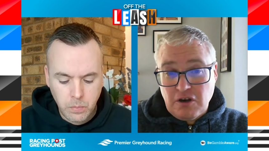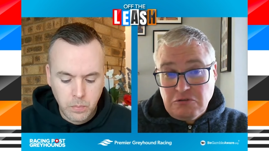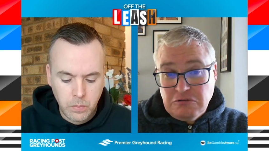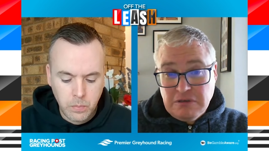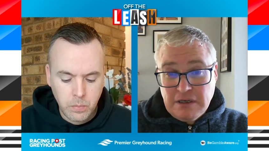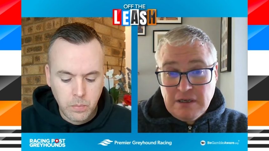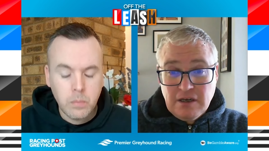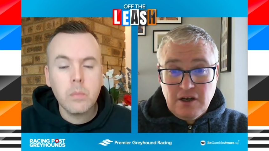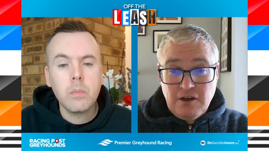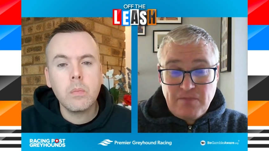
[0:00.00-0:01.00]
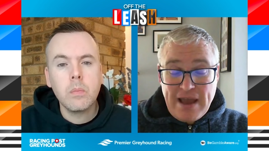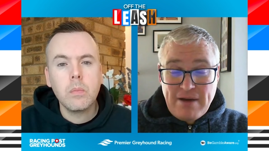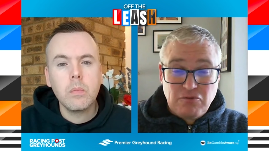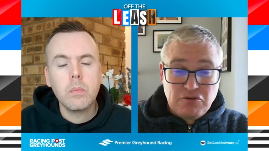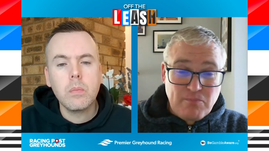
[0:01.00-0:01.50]
Speaker 1: So
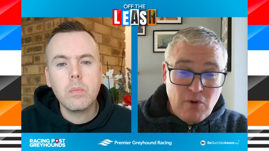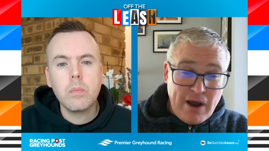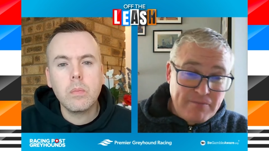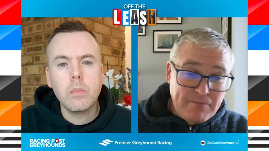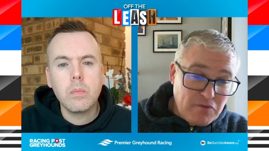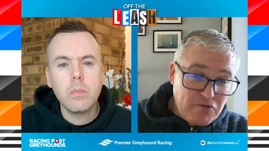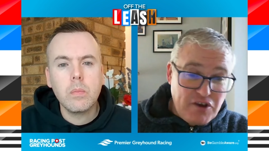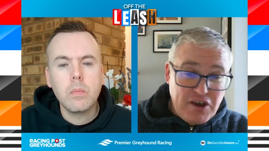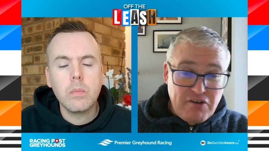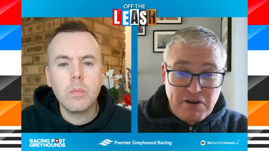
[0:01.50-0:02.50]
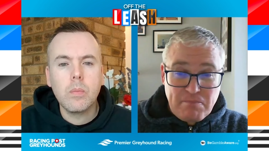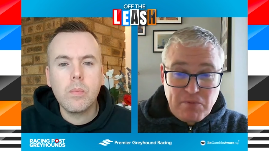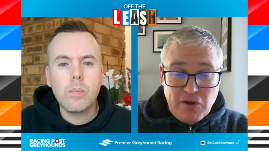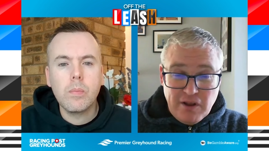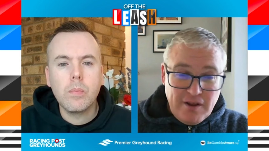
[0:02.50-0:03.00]
that was my theory.
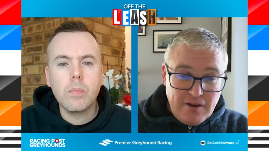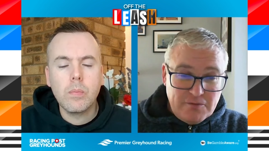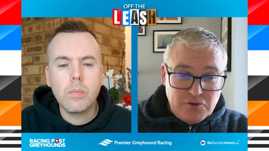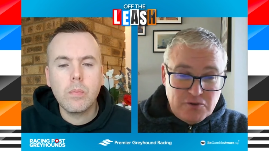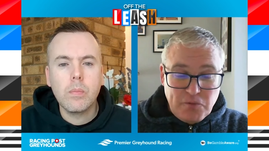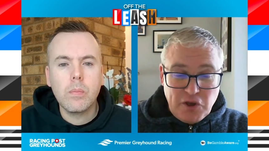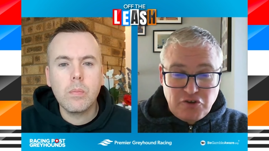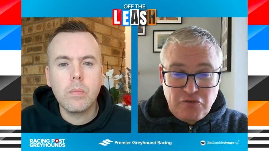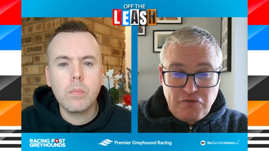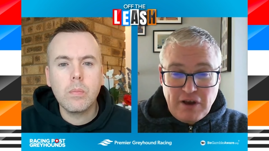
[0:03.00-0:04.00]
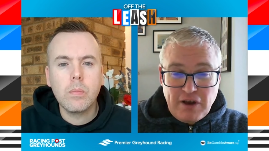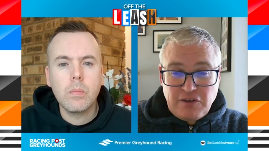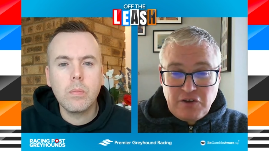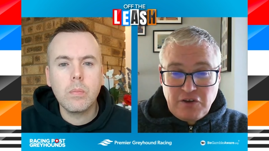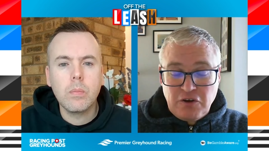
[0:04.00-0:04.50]
But to be truthful,
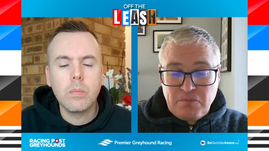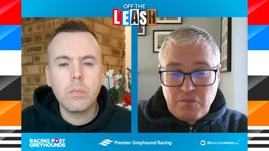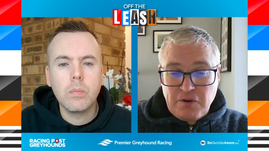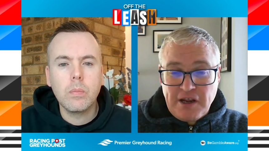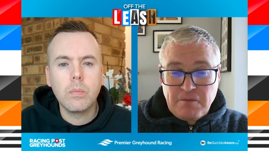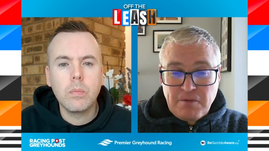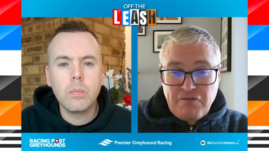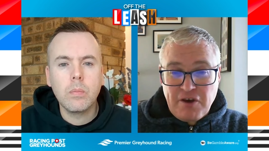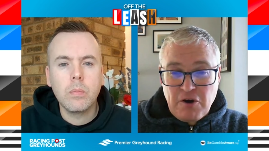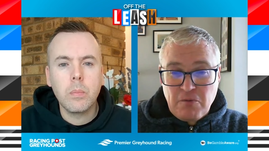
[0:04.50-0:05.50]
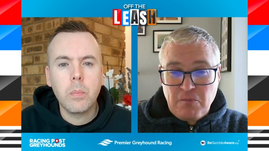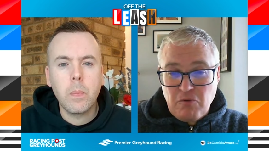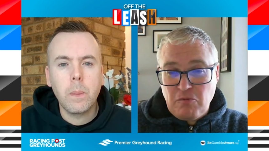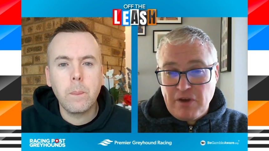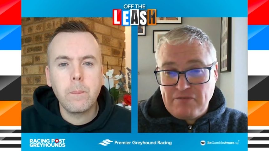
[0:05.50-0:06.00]
you're going to probably need a bit of help on
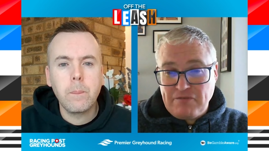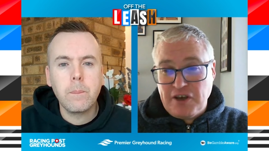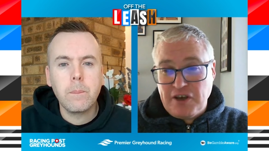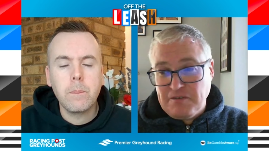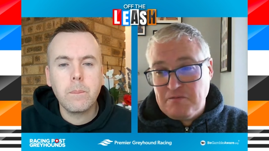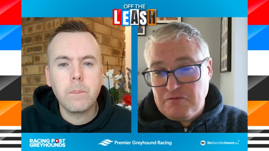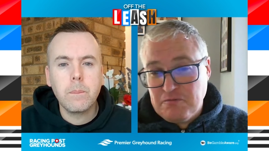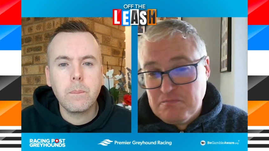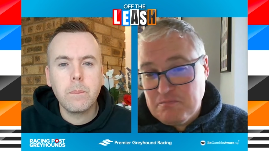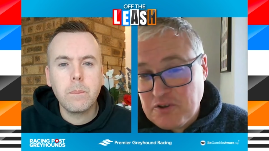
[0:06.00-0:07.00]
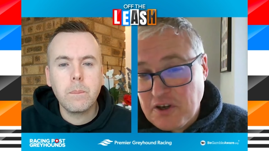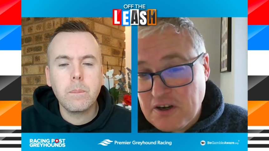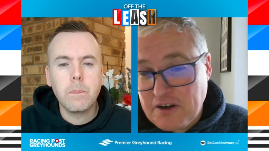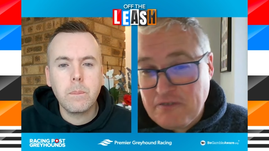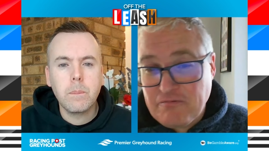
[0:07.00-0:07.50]
what we have seen from
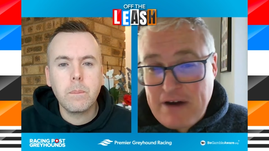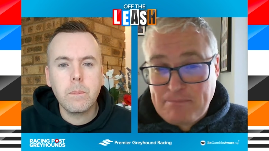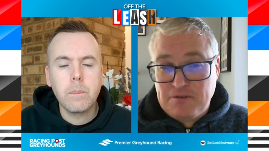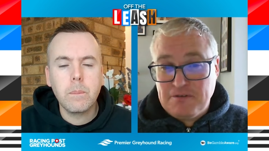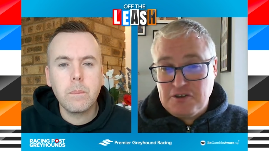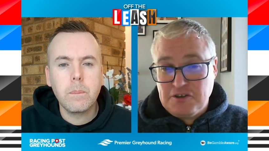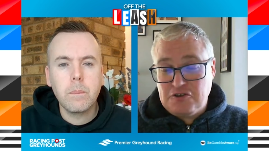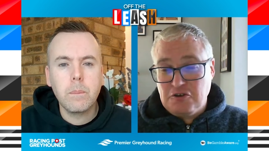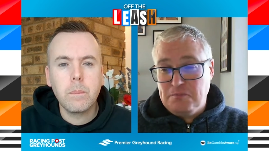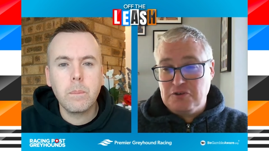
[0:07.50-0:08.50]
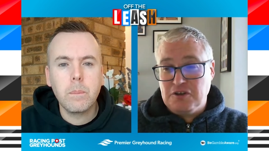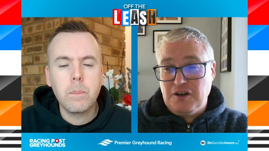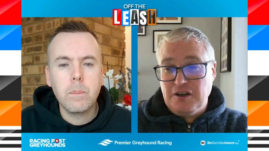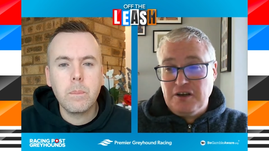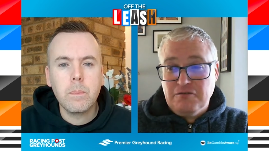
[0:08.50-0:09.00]
particularly Rab's, this
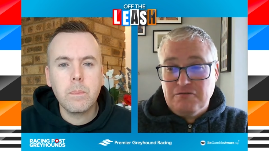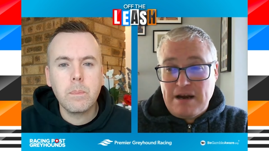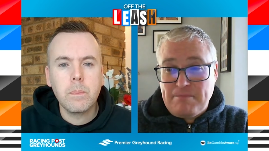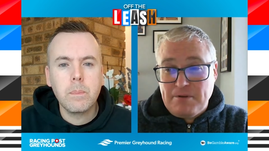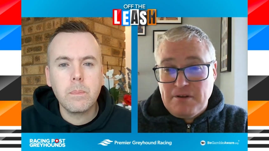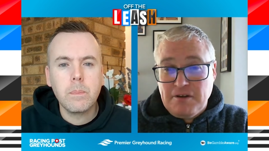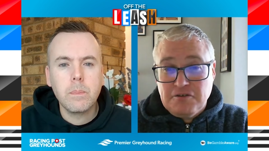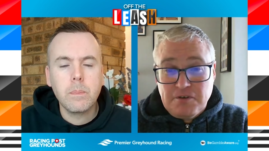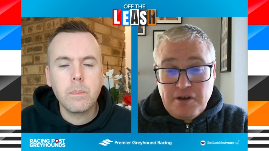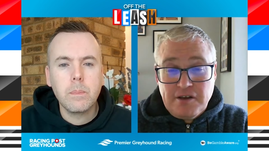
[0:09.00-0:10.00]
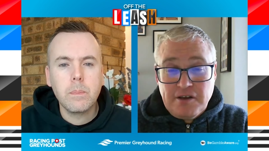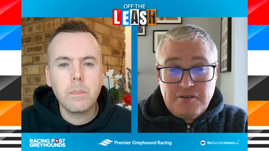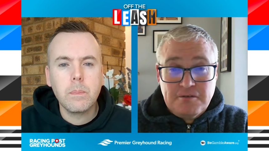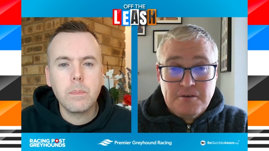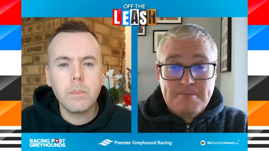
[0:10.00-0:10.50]
superstar litter of Rab and Liz
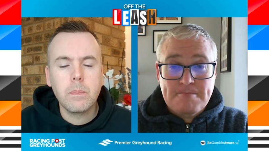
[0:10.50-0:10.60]
McNair.